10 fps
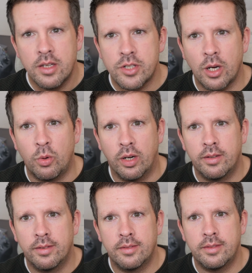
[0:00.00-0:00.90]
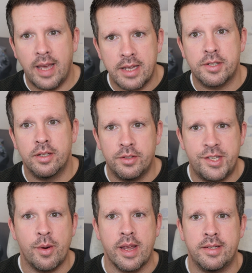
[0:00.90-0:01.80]
so yes,
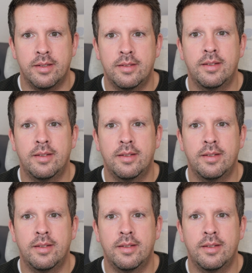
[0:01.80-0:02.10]
do it.